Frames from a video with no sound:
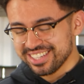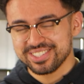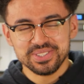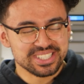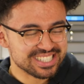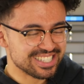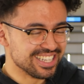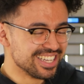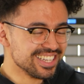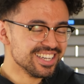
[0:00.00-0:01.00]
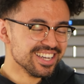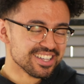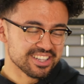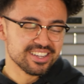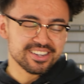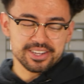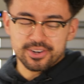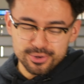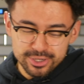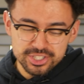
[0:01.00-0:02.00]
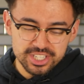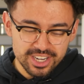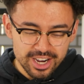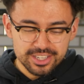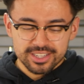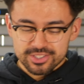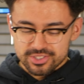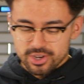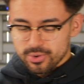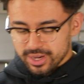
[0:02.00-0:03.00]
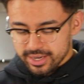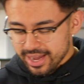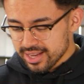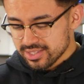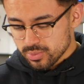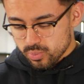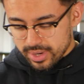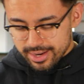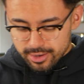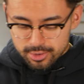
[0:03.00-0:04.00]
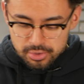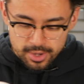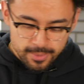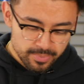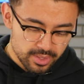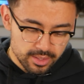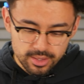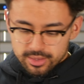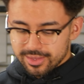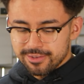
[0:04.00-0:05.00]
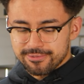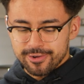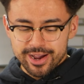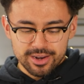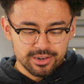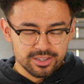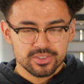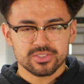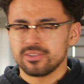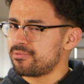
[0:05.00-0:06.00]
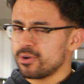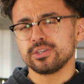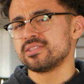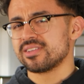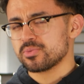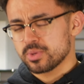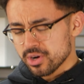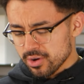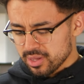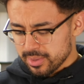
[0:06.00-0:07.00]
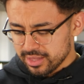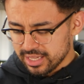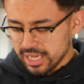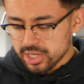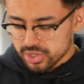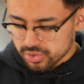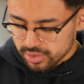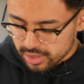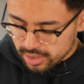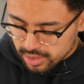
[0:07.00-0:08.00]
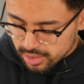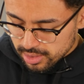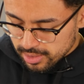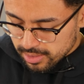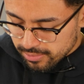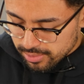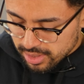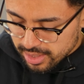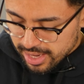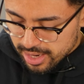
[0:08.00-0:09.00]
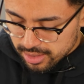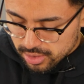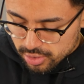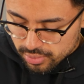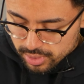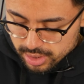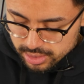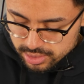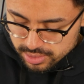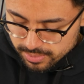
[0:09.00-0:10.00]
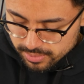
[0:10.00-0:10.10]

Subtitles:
the juice is in, the crunchy onions go in as well. The fried onions, the frunions as we call them in the industry, for that added crunch.